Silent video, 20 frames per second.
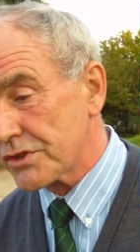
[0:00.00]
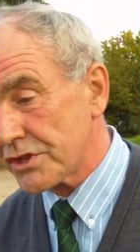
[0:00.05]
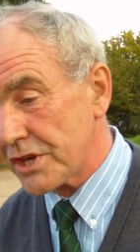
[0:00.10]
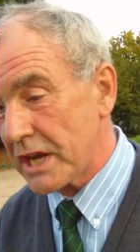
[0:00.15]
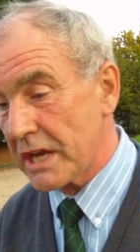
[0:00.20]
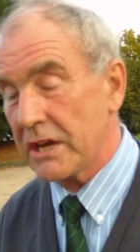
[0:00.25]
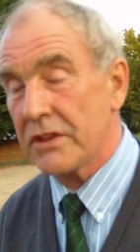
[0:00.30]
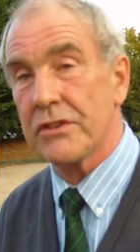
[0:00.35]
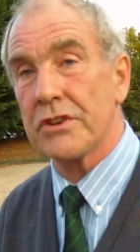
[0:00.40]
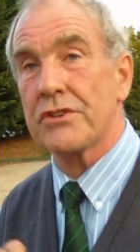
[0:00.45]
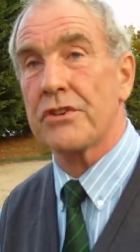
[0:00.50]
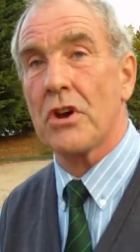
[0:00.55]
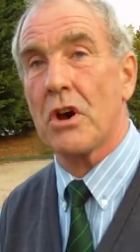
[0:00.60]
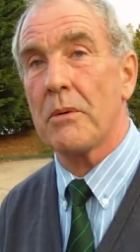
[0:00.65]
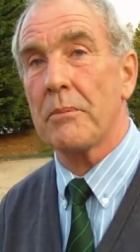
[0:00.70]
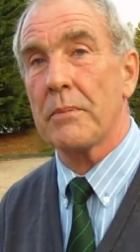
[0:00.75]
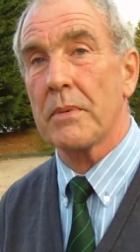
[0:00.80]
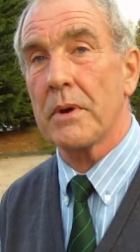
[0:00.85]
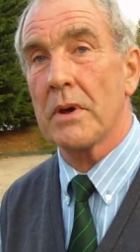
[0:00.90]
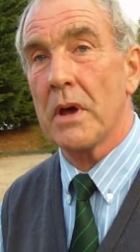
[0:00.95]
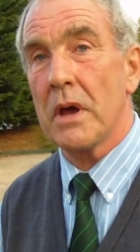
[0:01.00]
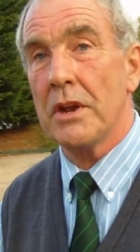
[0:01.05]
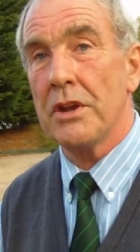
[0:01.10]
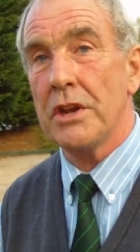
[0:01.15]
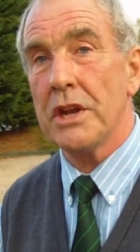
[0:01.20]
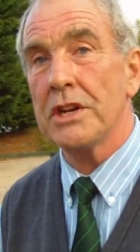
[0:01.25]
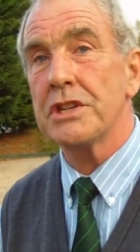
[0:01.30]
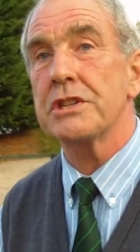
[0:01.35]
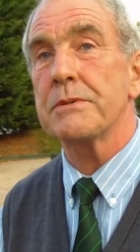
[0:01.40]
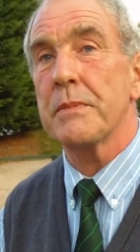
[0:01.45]
stay in the top. Oh,
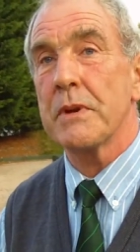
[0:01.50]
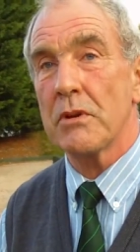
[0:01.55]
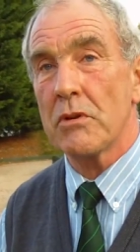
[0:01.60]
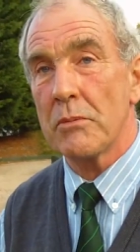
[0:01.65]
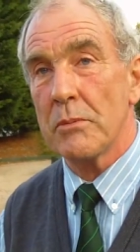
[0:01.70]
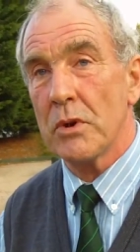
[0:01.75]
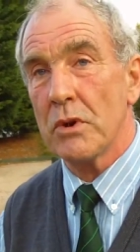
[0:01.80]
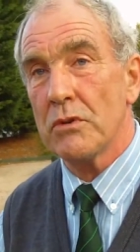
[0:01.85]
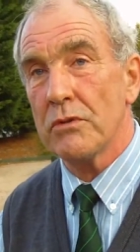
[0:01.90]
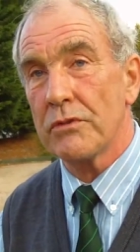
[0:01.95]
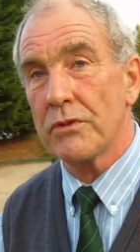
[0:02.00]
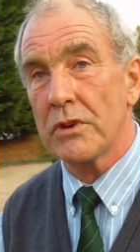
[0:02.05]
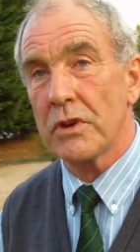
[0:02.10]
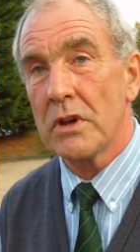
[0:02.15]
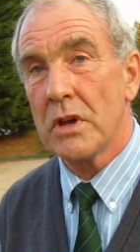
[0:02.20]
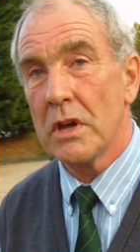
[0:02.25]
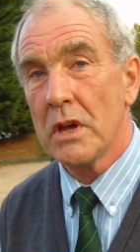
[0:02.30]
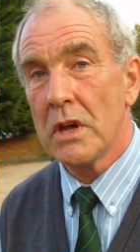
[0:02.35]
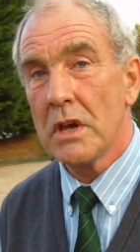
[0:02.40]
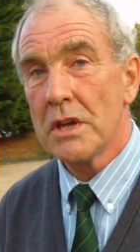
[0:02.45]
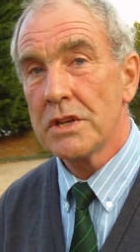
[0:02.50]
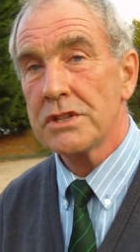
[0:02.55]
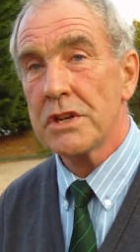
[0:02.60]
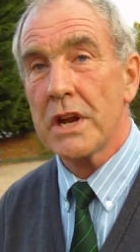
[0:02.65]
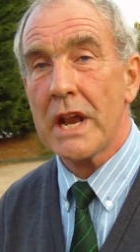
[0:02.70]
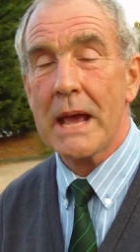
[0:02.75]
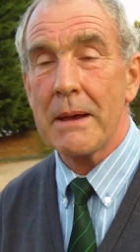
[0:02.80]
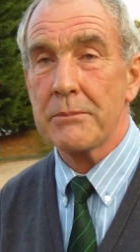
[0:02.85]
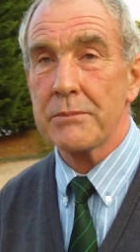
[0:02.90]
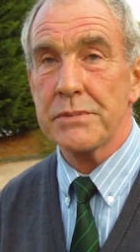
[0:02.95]
need okay. to be removed. Yeah, yeah. So
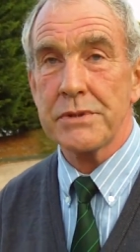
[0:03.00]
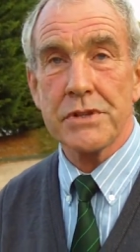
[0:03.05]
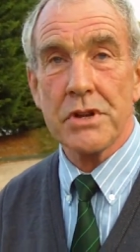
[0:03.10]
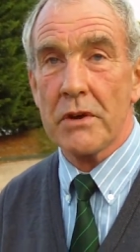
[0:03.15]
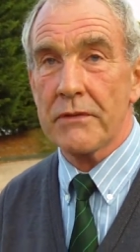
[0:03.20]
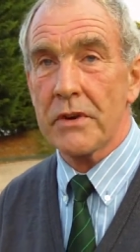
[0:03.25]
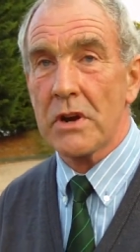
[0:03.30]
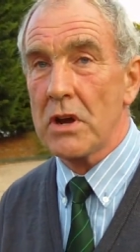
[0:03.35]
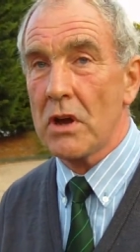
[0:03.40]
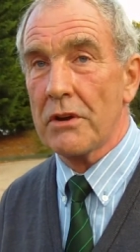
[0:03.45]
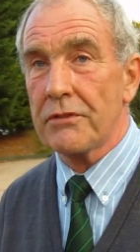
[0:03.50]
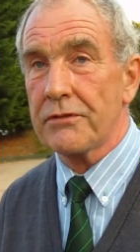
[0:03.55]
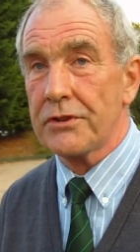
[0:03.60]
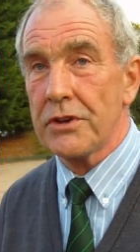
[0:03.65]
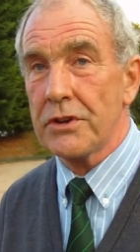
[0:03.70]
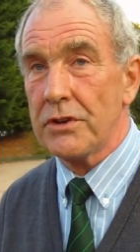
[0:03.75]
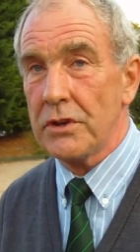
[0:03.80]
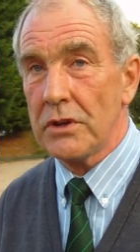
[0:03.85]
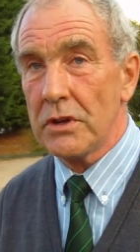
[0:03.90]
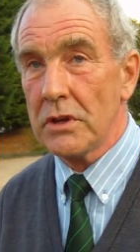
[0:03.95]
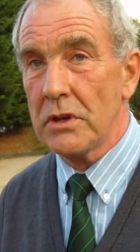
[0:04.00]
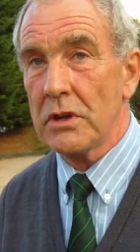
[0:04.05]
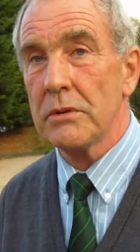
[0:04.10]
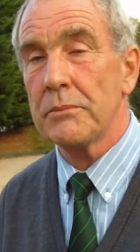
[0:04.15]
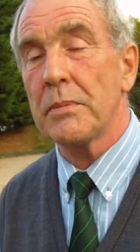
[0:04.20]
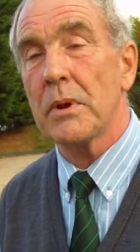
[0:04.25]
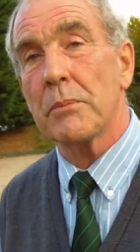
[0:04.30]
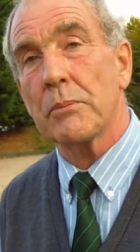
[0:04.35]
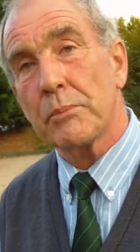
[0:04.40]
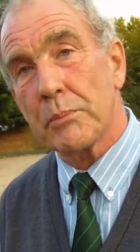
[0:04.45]
it happens not so very often, plug up, yeah.
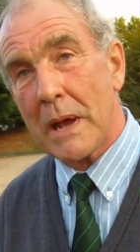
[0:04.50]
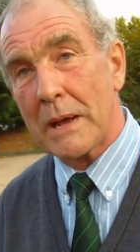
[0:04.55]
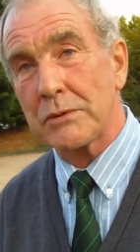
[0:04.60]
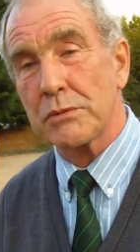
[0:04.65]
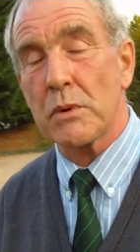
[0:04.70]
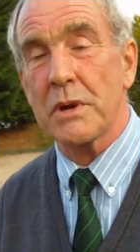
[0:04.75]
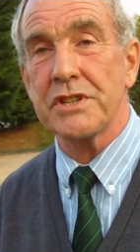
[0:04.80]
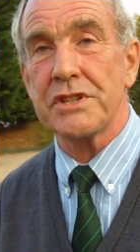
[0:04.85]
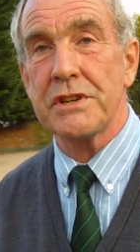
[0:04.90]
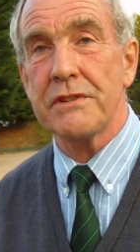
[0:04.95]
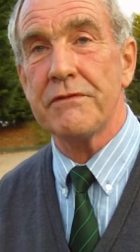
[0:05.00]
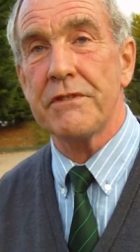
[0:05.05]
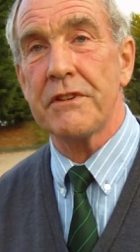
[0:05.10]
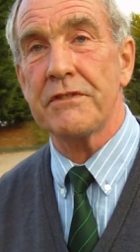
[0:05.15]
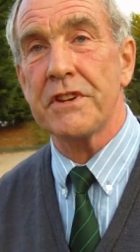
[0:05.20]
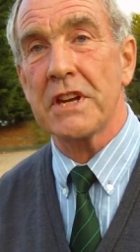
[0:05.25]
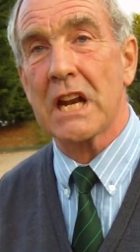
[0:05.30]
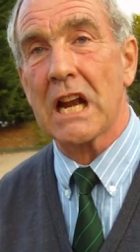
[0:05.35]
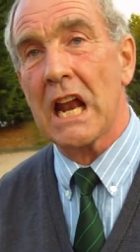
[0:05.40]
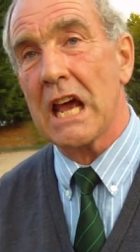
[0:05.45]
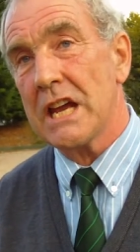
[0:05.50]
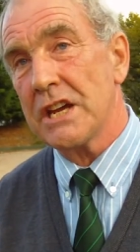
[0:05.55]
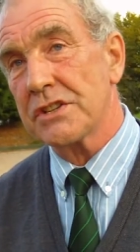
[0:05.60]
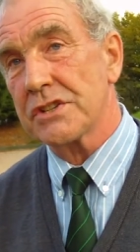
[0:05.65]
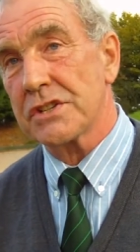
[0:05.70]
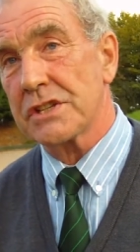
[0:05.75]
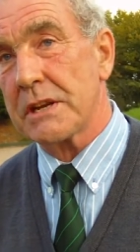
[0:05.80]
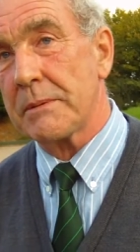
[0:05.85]
but perhaps once in fifty clays or